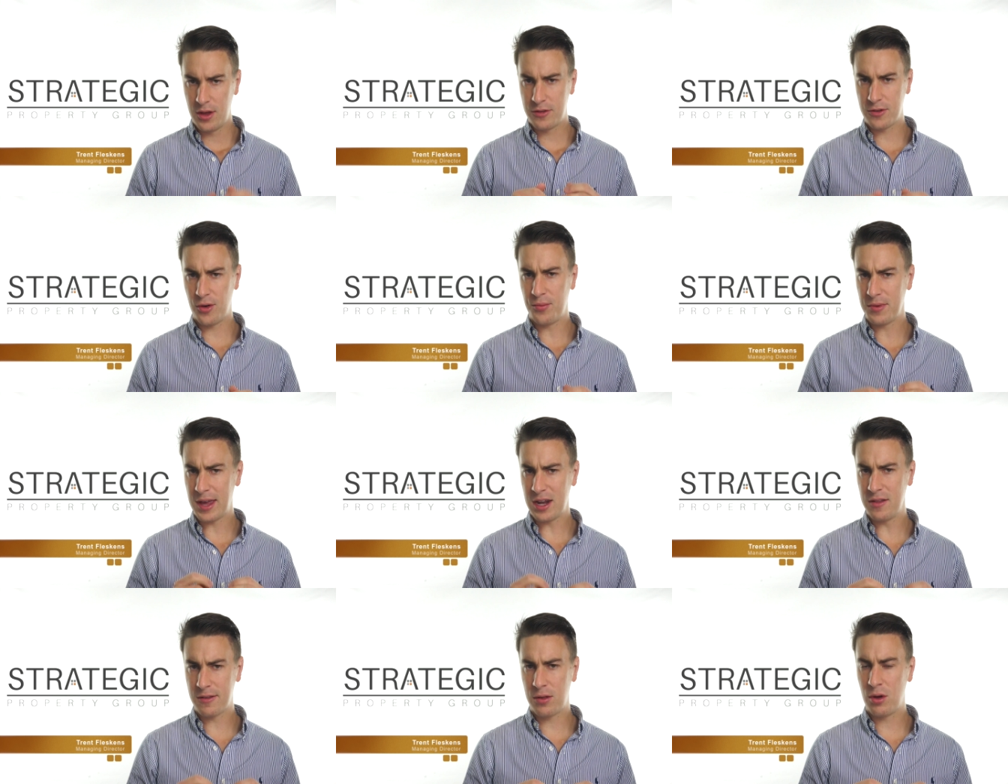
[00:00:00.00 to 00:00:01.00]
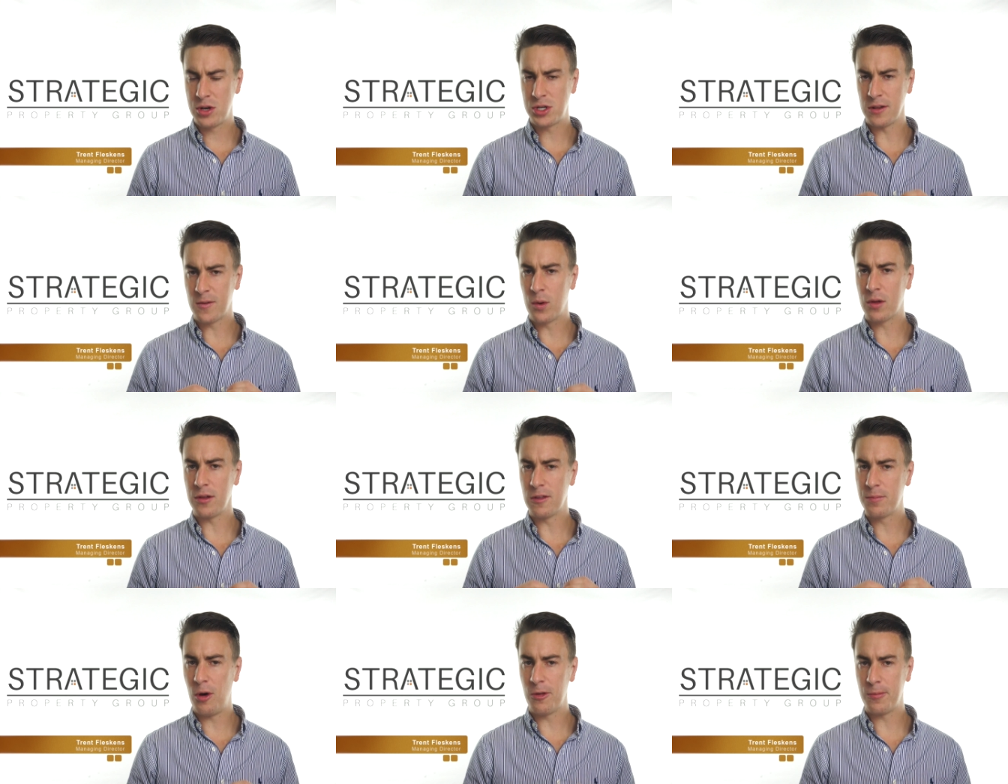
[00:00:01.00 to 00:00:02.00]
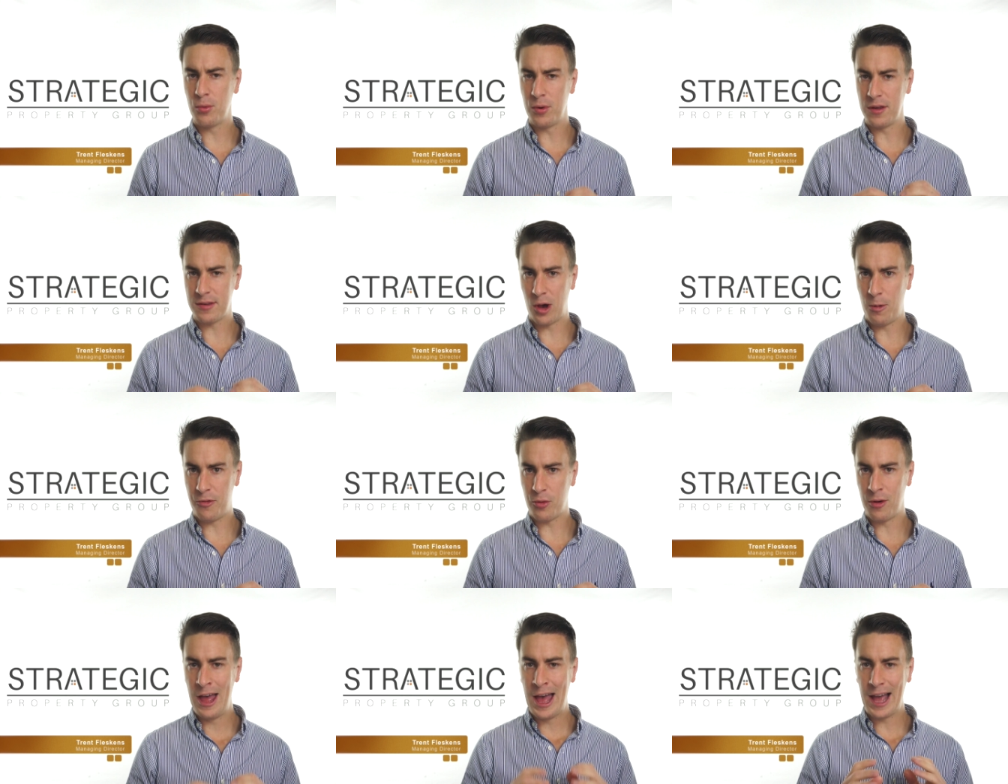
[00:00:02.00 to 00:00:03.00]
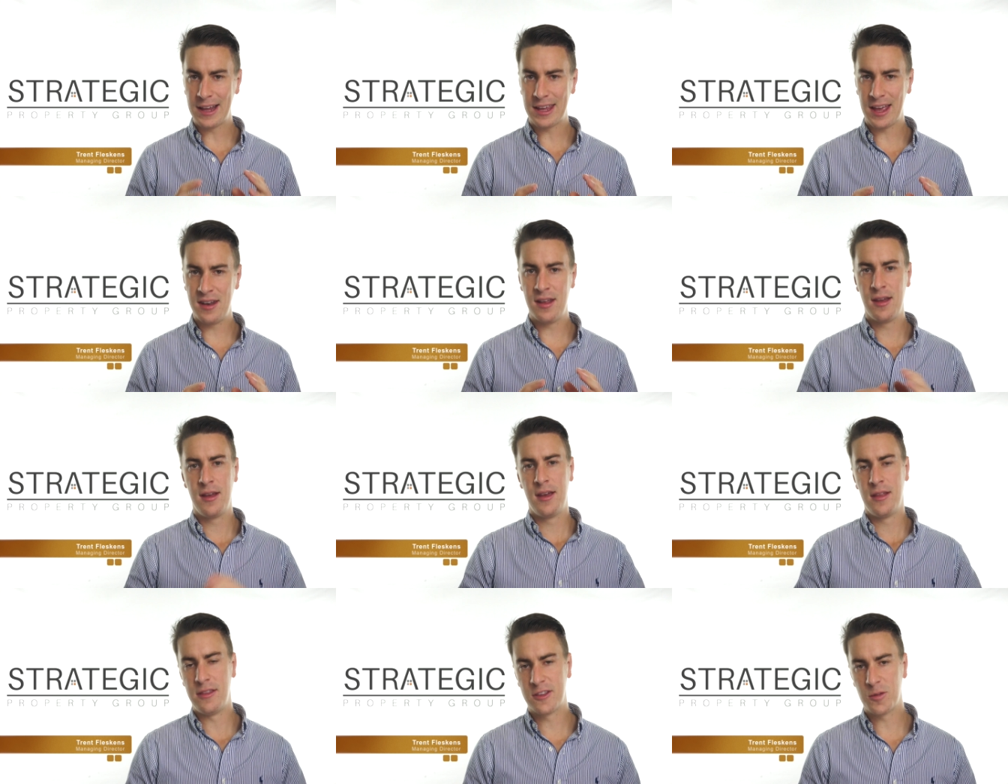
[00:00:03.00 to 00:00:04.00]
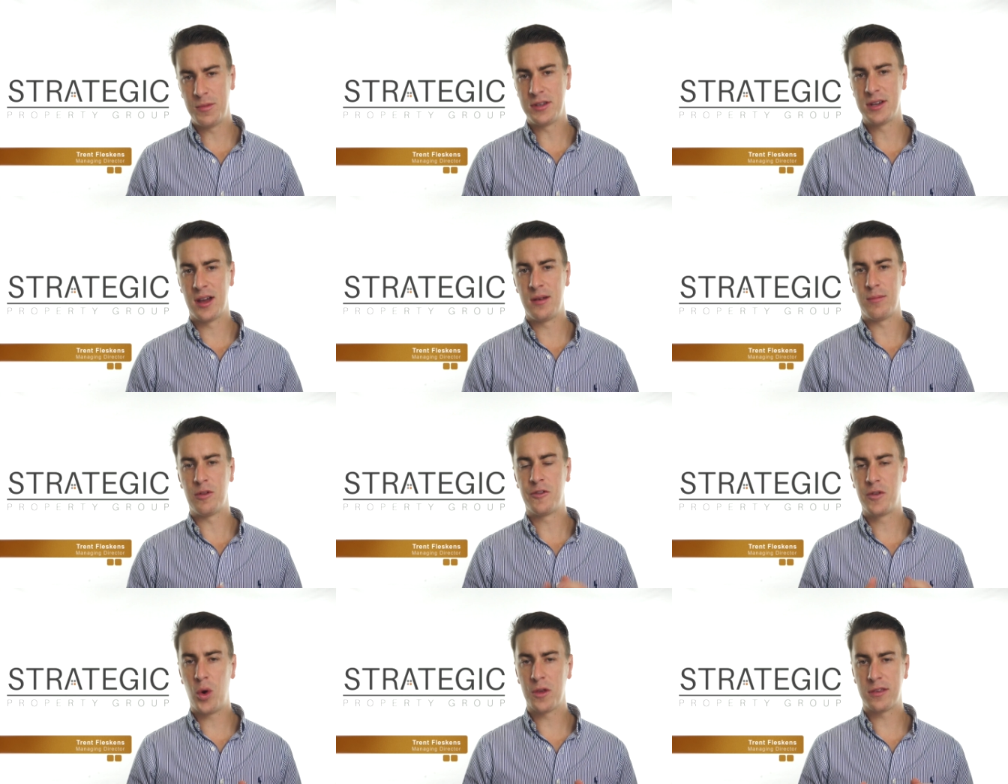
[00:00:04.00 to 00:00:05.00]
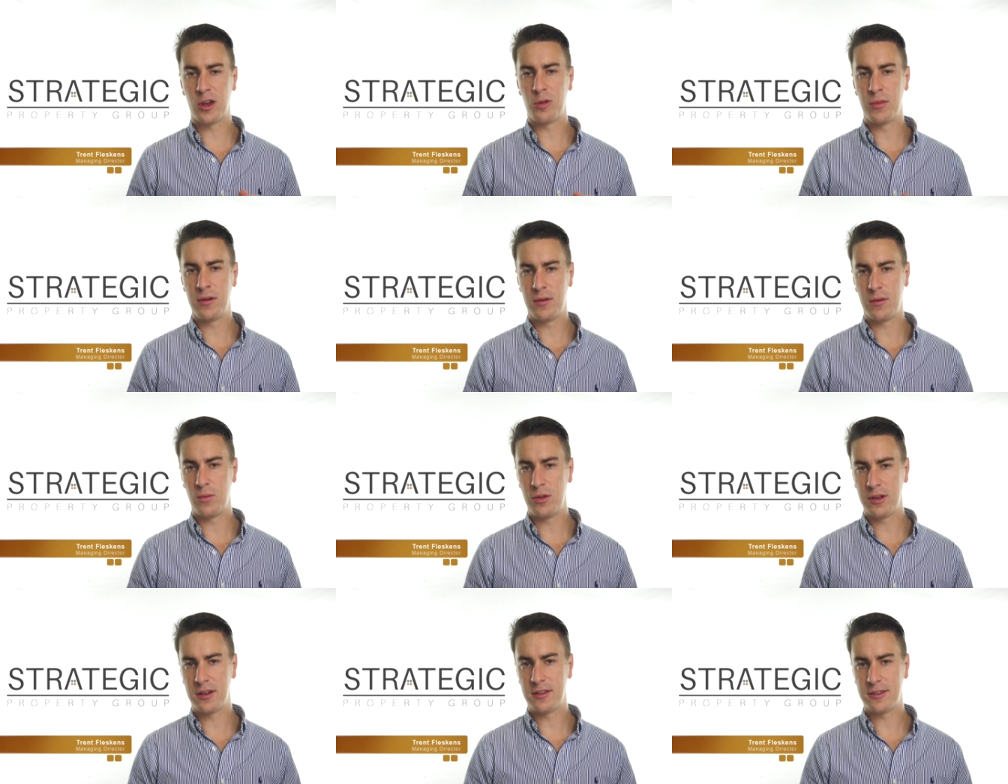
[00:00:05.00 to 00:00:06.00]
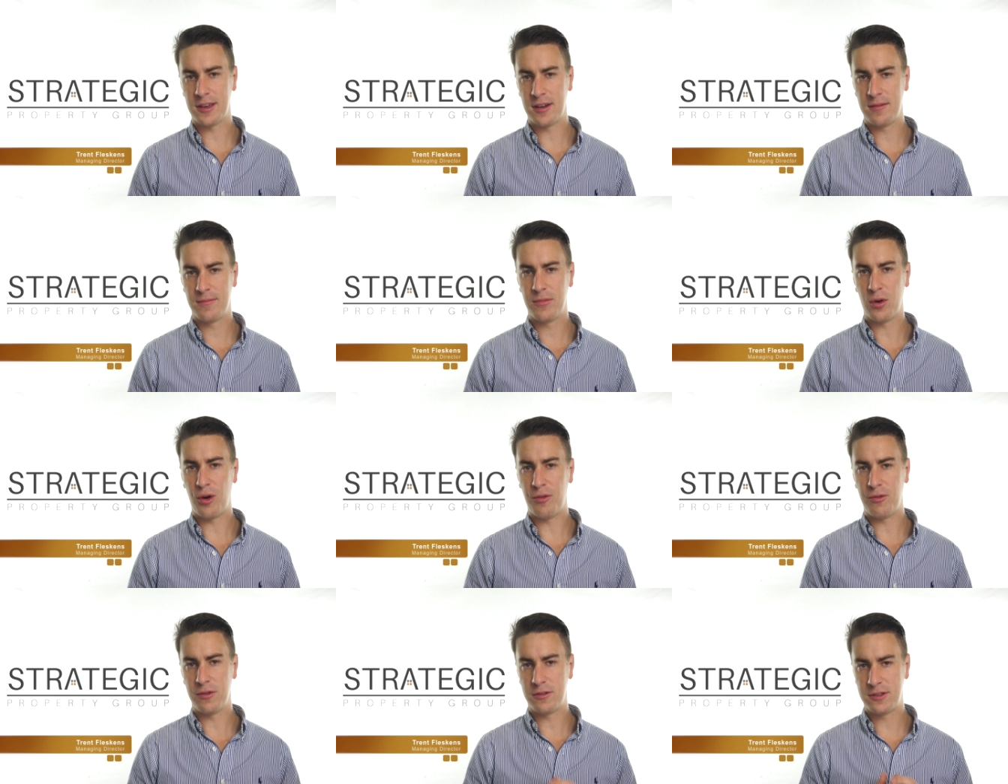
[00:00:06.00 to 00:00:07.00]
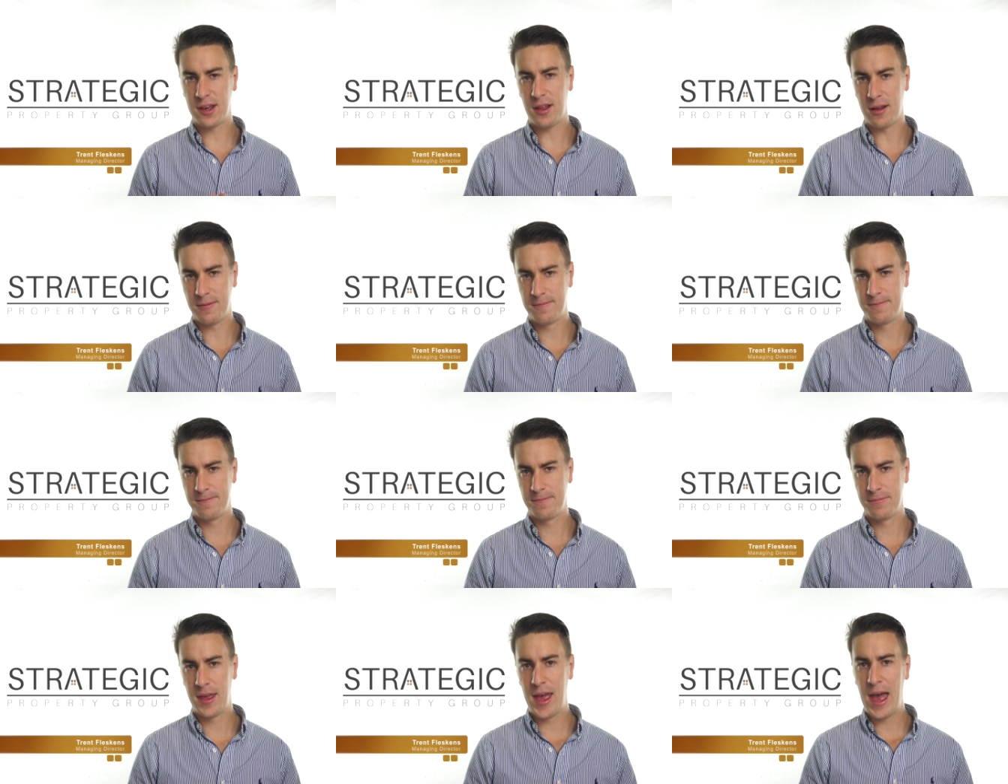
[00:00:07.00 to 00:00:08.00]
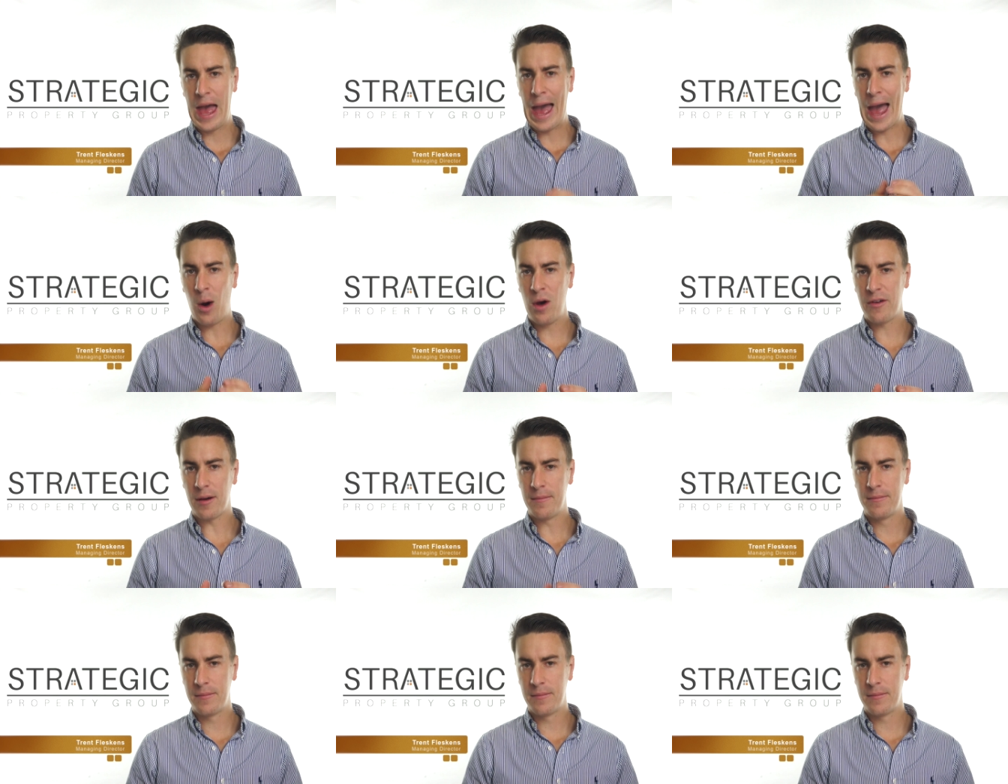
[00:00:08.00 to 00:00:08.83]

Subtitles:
So getting this lodged as quickly as possible is helpful. Again, this can be done before settlement with the consent of the seller. However,